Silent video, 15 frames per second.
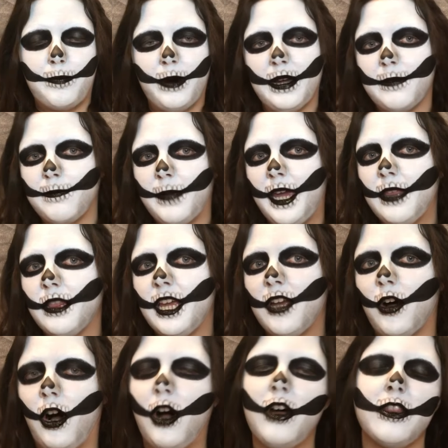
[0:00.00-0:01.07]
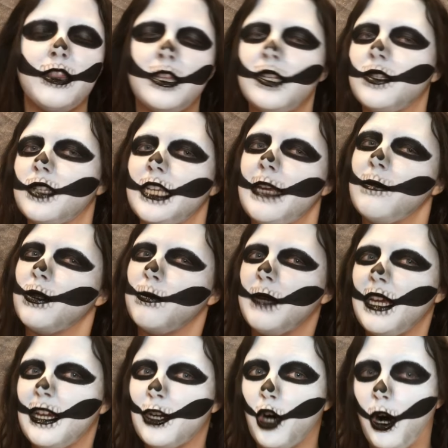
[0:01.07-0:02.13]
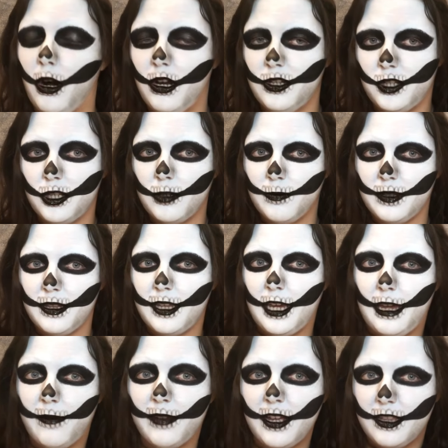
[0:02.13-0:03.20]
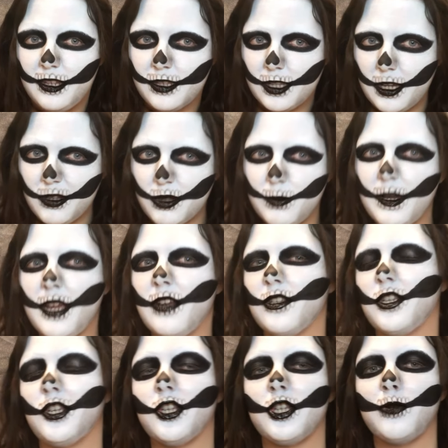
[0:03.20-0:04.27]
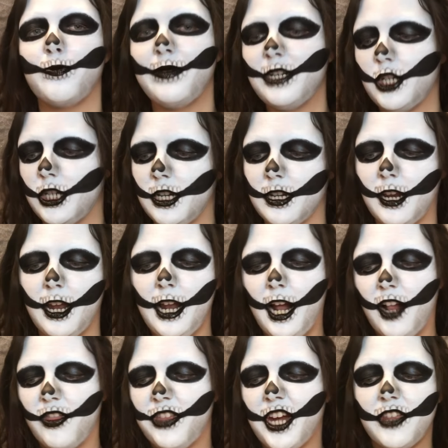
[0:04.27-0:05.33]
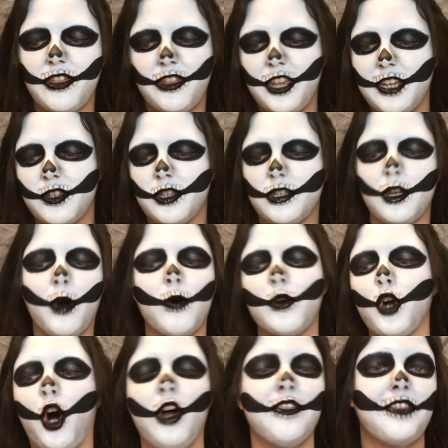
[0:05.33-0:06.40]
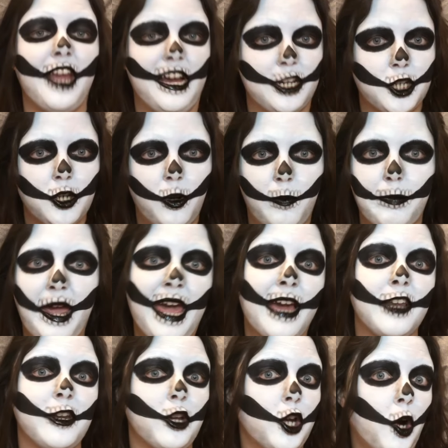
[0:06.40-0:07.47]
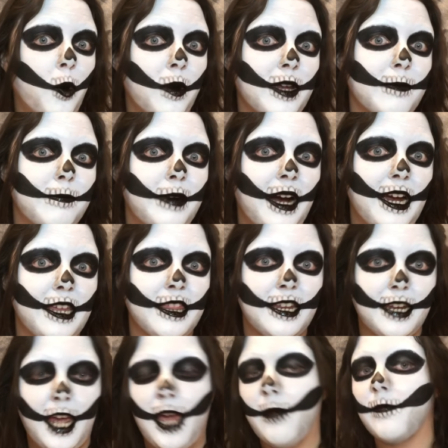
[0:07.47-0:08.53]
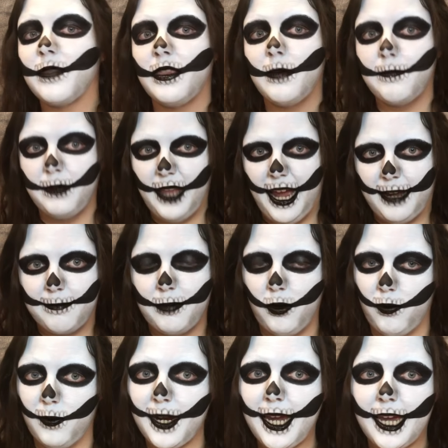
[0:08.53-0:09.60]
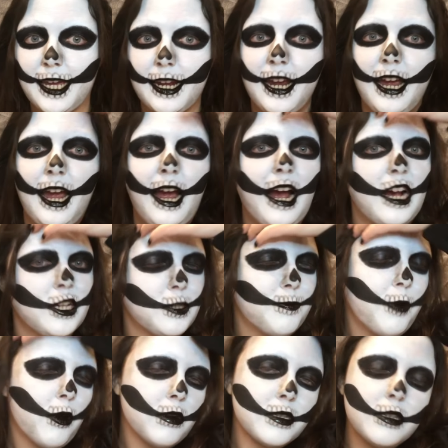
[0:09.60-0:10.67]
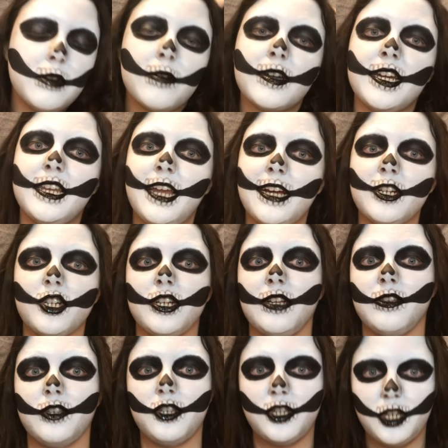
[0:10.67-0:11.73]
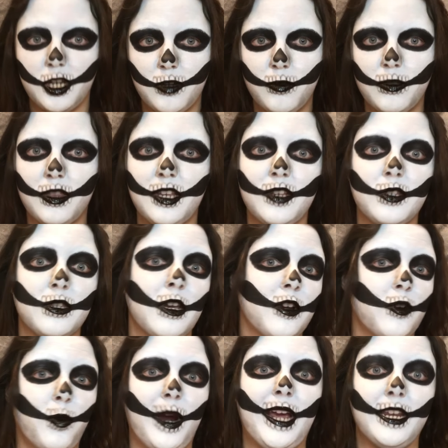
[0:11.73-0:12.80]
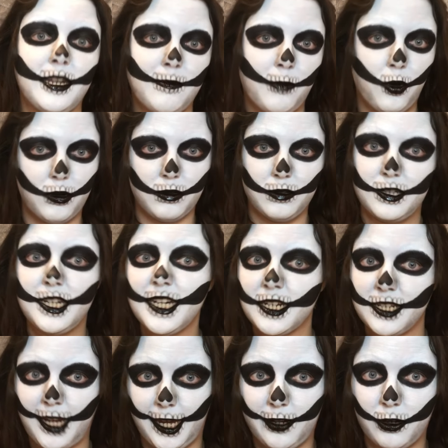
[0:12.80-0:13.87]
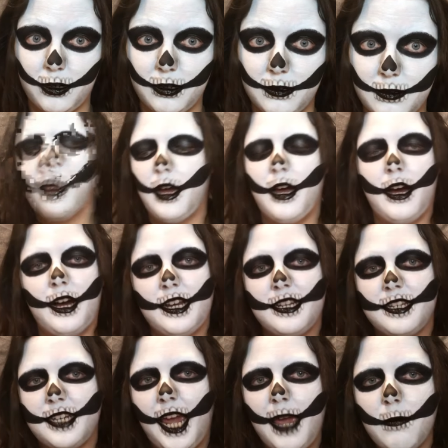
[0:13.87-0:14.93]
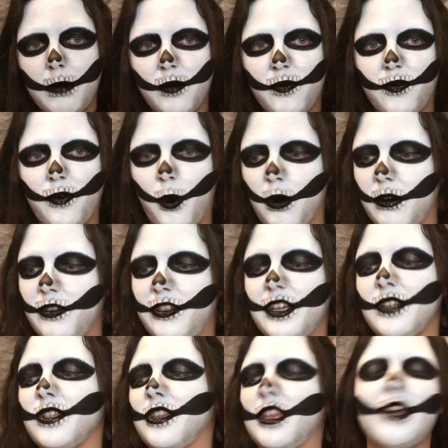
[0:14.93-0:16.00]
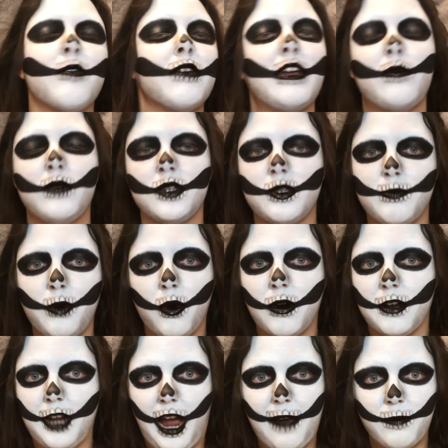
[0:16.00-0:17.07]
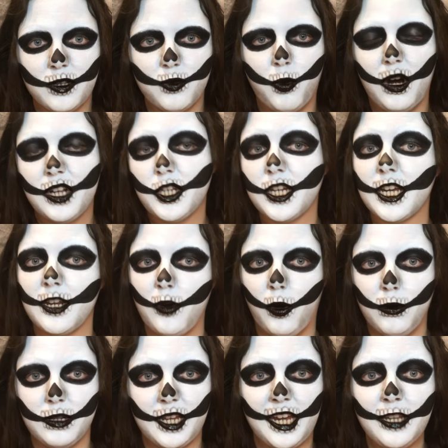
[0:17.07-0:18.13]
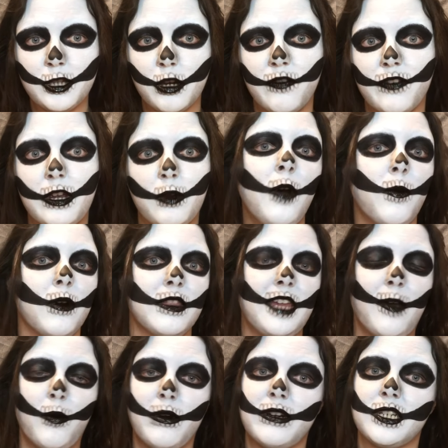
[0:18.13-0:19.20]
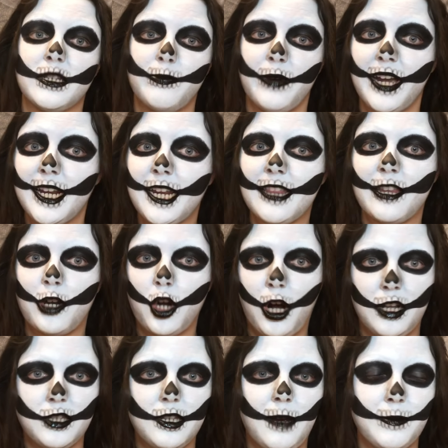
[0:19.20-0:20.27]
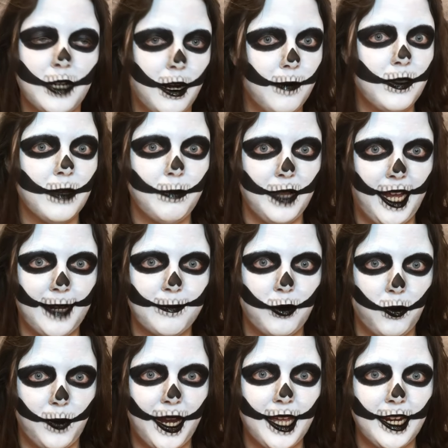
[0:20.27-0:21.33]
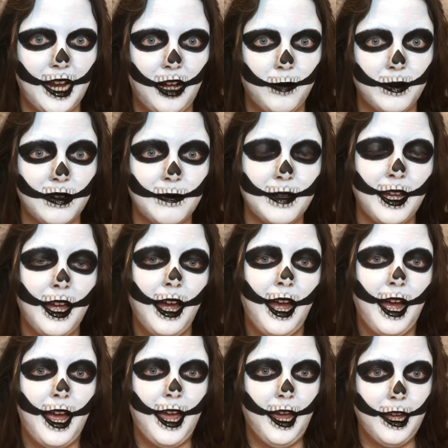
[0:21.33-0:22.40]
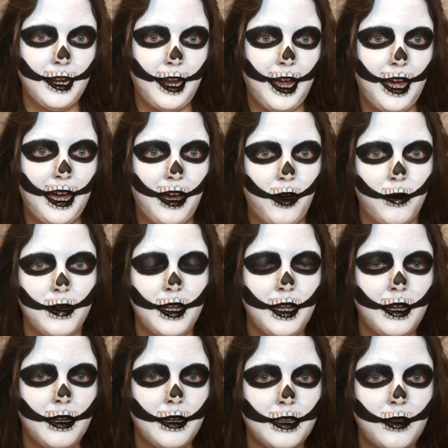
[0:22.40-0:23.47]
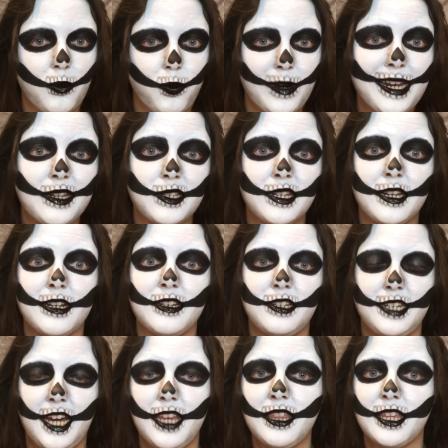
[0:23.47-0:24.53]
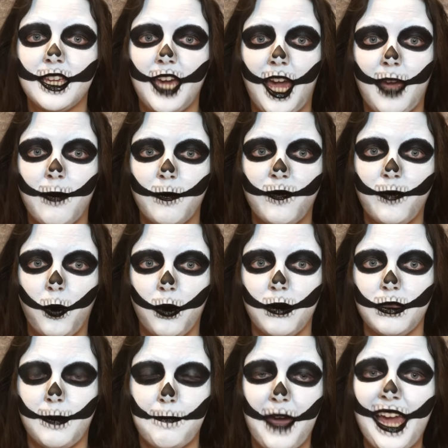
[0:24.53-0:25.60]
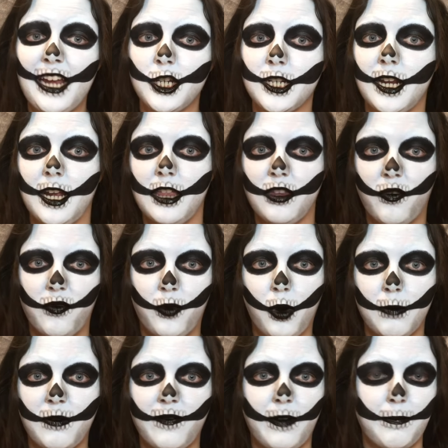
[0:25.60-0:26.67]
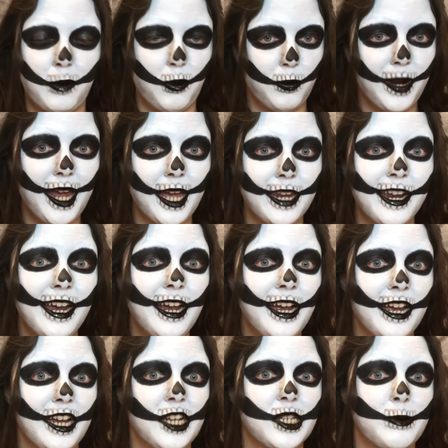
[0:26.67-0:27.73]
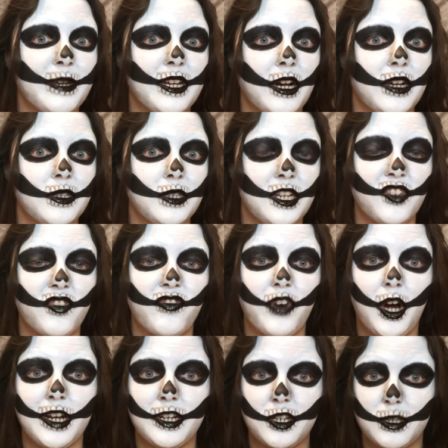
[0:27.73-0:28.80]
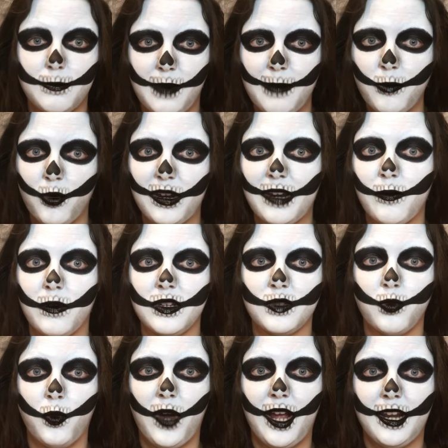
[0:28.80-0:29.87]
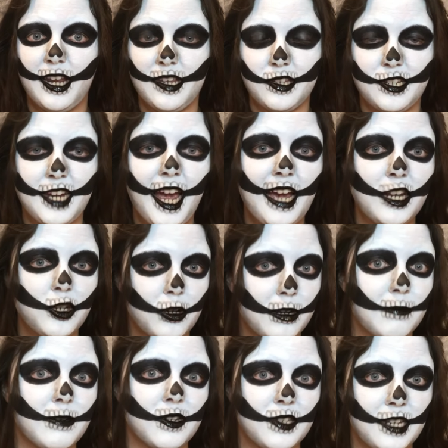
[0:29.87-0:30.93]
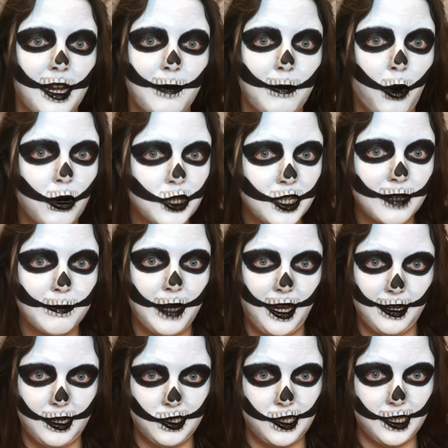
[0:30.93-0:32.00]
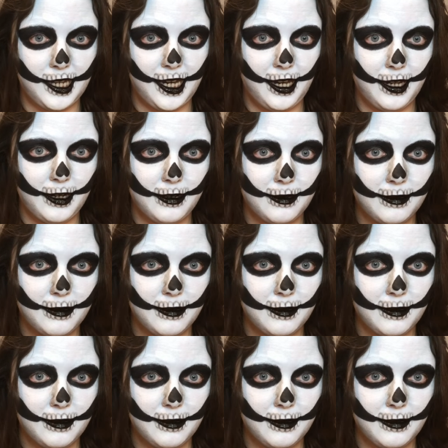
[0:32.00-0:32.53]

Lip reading: But mainly, all of this gives me cause to believe, this gives me a suspicion that this so-called national band going by the name The Black Parade has personal connections to this grand immortal dictator. A day before this theory was born, I was watching an old interview where they were explaining the concept of the Black Parade album and how the reason death came for the patient in the form of a parade is because his fondest memory was when his dad took him to see a marching band as a kid.